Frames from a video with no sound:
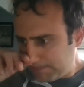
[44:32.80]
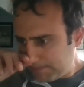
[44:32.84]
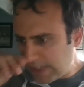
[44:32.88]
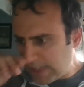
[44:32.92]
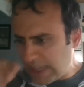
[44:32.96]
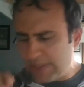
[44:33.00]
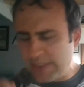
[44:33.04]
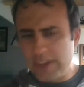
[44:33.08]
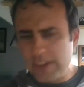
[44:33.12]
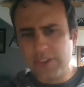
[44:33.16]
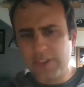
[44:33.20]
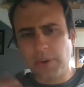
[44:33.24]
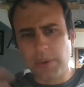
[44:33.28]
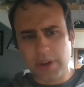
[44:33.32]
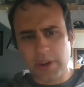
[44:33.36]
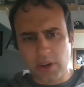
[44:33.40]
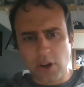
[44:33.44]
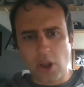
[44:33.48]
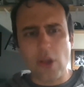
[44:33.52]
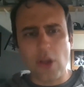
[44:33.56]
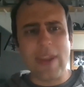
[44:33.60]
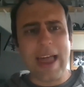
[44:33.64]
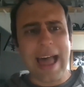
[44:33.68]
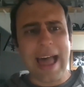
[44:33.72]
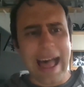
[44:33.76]
And these are what are
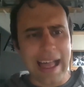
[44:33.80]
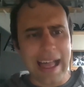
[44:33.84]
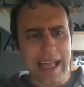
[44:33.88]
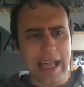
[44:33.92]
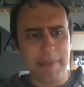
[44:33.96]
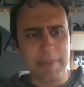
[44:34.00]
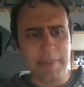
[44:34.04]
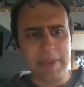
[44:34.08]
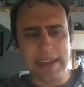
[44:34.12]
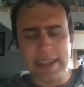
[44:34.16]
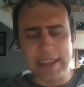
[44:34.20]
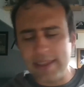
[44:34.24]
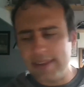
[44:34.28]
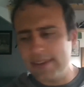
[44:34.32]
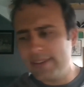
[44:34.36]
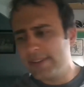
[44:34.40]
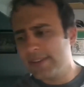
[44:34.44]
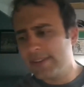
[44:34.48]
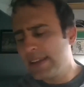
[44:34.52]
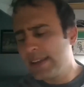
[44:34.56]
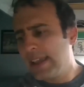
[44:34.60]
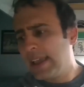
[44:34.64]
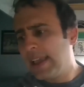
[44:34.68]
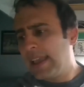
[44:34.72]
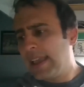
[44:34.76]
called hominids.
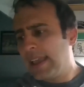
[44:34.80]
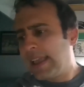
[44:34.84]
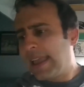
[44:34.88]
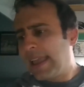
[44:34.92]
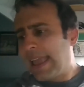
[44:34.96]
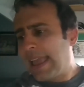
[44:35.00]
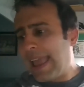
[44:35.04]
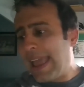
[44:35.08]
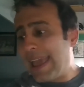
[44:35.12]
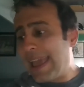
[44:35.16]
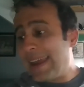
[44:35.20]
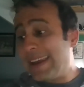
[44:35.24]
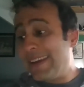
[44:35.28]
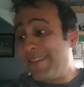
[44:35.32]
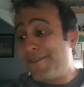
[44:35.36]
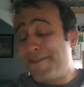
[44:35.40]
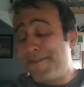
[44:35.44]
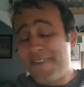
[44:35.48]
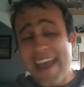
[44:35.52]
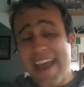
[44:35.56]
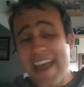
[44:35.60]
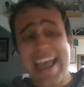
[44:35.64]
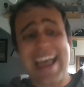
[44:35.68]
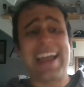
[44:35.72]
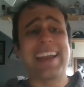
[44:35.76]
And in
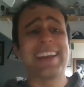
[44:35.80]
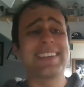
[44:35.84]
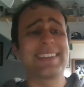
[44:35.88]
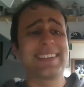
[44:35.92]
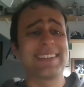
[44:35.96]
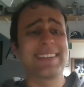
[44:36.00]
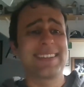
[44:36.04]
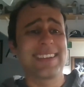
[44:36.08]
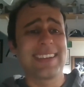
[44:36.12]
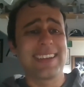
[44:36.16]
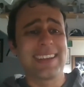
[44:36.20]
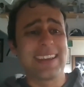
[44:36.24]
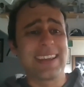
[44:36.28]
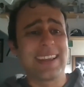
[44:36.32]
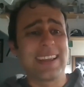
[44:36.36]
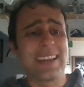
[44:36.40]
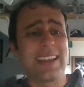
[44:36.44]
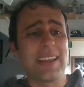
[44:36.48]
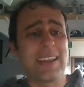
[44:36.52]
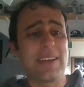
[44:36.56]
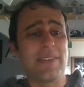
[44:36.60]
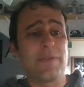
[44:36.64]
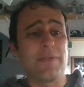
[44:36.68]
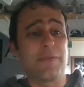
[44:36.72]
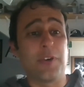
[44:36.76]
fact,
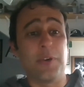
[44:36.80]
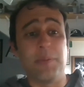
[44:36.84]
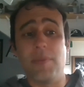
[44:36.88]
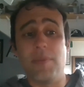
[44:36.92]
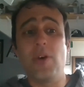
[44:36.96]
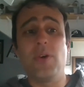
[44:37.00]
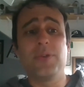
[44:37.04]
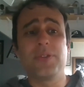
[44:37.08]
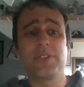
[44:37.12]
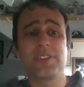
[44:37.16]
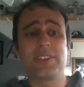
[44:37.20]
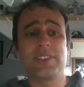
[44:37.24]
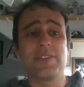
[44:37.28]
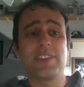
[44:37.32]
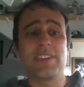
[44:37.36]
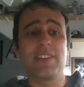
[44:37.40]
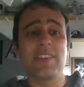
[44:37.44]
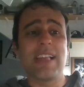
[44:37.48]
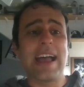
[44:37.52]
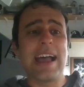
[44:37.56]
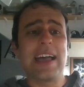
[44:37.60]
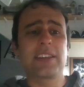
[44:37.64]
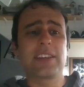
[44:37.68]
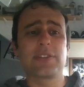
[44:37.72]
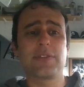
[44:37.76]
for most of the
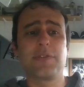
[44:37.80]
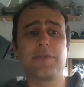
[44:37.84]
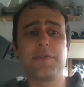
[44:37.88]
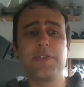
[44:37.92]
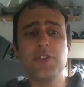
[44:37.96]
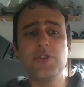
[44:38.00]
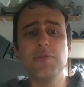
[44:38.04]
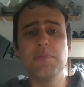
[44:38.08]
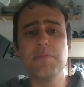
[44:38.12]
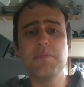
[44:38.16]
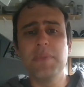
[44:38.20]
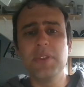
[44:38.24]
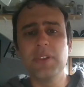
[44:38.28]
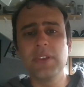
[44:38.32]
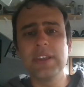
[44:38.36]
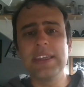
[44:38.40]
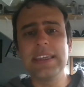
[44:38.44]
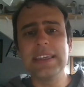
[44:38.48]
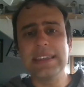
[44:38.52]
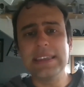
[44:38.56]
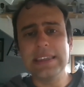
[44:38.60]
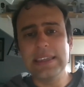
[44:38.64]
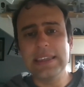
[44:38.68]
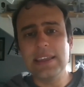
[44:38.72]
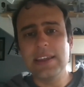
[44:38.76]
last few
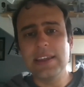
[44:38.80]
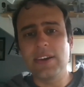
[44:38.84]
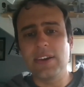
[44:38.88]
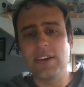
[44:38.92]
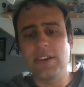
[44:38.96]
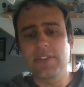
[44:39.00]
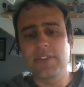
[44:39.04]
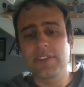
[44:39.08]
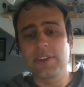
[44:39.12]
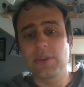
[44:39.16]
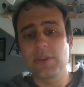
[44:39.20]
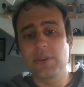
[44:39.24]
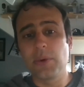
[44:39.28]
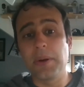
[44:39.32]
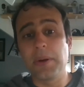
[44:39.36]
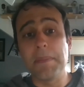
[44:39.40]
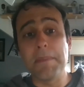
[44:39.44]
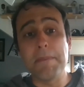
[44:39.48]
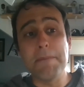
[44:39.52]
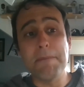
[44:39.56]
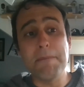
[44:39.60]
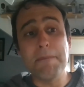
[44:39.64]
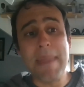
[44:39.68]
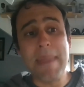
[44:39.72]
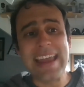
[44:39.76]
million years, there were
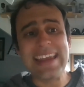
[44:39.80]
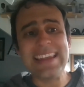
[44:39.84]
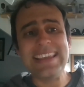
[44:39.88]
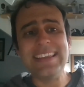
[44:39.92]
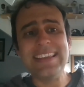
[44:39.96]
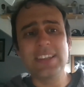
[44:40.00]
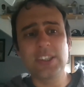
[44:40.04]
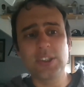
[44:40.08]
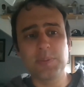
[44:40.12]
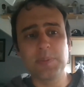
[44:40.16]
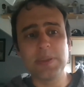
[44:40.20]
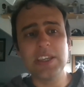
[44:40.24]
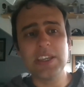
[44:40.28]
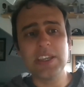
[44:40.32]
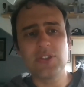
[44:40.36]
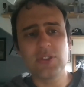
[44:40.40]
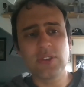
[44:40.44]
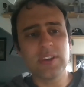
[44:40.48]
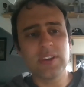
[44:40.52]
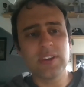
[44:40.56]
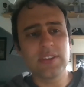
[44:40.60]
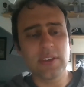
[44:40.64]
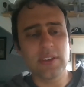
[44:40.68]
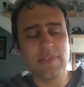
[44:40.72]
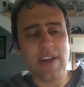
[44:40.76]
many
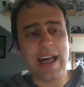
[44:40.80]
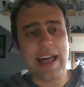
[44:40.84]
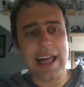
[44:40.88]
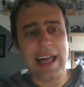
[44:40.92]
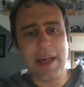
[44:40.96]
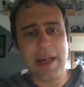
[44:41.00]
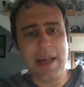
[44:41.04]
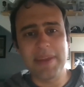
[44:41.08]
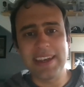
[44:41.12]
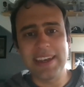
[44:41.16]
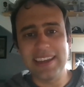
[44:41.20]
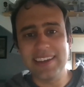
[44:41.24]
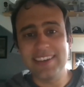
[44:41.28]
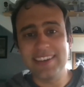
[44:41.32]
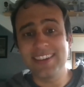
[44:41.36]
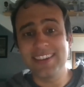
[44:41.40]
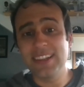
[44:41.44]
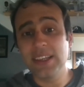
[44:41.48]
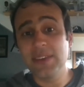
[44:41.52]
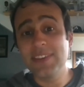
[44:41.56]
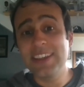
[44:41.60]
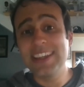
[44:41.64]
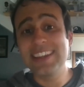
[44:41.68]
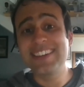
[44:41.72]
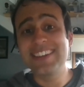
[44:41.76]
species of hominids
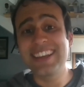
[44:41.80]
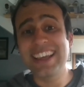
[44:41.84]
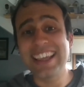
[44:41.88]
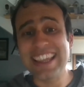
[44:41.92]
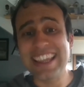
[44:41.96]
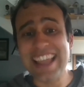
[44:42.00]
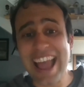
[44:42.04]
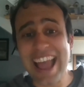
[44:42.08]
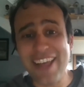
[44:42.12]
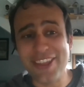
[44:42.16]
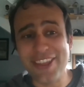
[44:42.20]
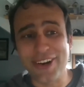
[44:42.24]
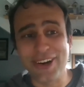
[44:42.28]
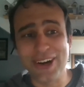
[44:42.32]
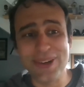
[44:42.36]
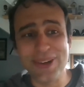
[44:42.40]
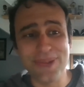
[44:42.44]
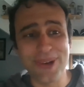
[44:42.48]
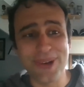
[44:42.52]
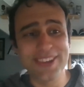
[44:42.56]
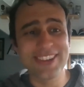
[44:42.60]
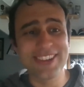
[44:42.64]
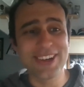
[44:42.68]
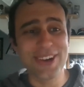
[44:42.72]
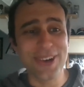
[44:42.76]
living together. It
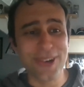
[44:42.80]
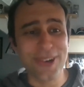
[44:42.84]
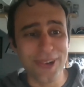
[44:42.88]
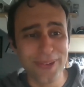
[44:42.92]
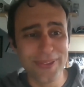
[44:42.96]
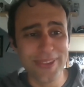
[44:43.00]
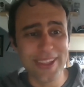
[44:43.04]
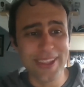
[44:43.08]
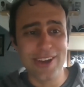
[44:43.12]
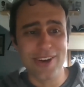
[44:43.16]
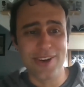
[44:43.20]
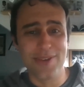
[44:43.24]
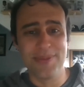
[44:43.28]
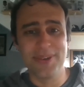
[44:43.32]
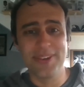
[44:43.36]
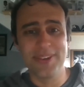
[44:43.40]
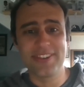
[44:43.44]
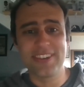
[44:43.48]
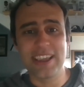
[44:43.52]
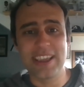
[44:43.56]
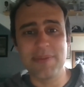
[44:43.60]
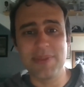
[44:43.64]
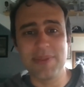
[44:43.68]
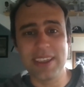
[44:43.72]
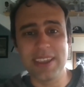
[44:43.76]
wasn't only Homo
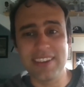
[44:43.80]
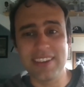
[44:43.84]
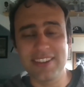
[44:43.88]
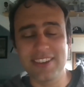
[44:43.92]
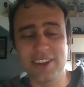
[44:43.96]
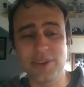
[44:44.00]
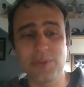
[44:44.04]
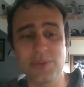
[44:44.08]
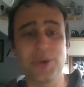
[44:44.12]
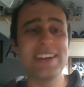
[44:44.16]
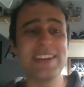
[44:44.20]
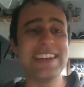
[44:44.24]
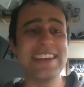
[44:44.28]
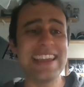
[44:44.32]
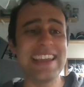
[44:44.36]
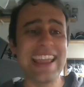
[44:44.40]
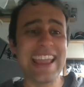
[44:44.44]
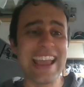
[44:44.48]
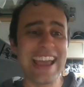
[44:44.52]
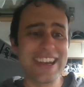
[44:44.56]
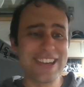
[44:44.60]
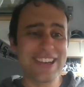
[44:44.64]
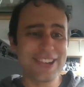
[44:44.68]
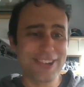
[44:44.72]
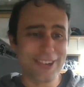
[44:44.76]
sapiens. There were
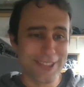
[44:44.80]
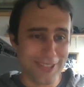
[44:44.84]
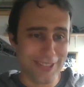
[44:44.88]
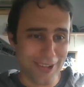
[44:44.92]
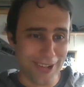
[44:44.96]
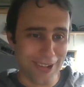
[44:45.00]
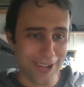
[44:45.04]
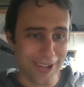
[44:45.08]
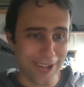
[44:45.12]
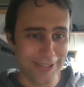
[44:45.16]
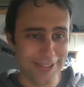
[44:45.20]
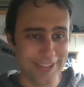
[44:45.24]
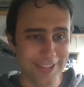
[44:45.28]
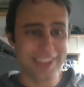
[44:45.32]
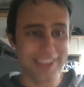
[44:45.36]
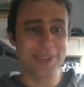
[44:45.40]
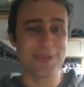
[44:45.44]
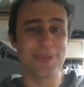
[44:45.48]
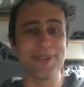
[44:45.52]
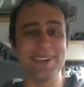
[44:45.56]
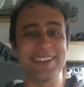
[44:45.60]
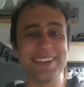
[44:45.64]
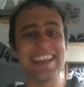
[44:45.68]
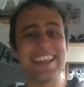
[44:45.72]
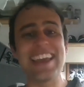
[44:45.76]
Neanderthals, and there
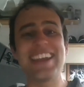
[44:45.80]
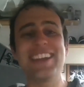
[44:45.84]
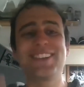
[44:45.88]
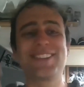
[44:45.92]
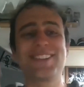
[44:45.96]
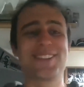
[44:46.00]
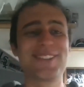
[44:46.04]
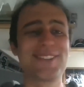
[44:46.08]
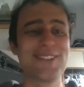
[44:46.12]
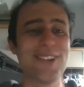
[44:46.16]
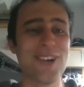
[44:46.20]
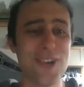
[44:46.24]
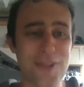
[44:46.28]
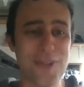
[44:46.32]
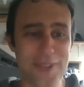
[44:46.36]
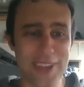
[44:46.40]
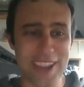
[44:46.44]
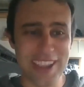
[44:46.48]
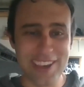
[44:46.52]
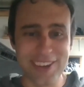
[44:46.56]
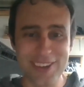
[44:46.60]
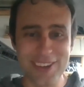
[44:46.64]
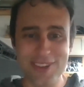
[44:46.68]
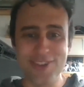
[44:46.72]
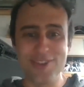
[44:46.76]
were
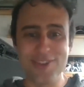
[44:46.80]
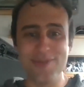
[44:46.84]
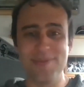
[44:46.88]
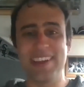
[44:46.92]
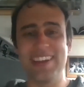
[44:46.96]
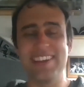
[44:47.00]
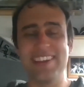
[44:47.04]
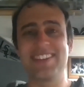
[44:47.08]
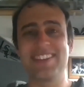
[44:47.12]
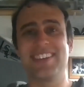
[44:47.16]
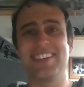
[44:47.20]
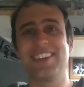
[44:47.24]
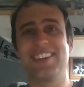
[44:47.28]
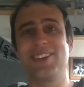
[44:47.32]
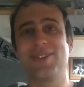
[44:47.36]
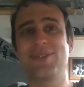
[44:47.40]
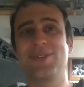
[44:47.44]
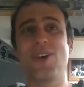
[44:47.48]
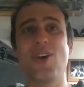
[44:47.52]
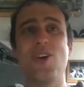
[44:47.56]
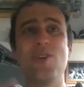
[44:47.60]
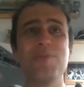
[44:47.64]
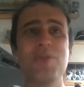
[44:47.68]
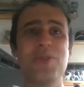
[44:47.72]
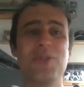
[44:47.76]
Denisovian humans, and there's
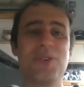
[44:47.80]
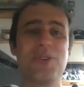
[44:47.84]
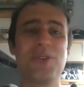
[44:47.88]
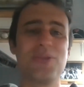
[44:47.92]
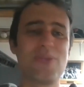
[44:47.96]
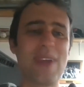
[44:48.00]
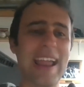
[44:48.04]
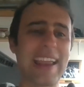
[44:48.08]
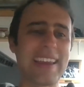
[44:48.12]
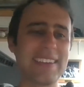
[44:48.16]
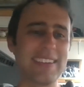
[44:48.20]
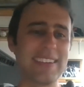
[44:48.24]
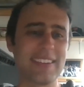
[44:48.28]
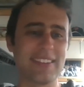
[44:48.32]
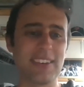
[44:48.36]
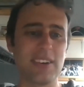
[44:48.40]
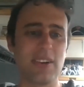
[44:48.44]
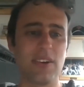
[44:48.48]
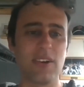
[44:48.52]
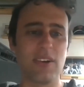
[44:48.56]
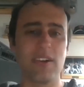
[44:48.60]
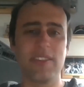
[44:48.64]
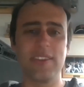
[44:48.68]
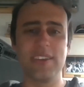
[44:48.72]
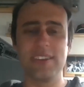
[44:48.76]
Homo erectus, and
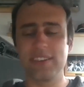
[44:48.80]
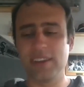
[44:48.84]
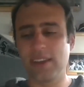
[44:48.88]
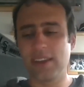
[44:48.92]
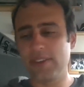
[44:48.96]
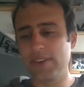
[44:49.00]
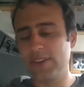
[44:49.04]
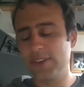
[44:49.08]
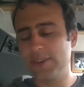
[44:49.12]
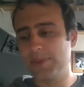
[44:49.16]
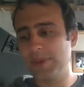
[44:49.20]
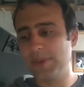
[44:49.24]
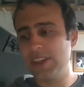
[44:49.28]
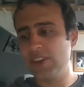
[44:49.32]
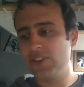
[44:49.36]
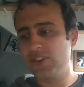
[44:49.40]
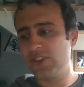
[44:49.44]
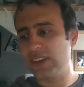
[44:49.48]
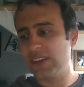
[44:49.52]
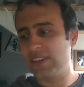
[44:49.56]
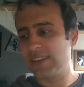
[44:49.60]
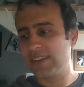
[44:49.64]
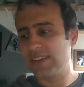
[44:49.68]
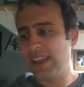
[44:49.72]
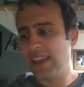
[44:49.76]
all these other
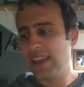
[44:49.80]
species.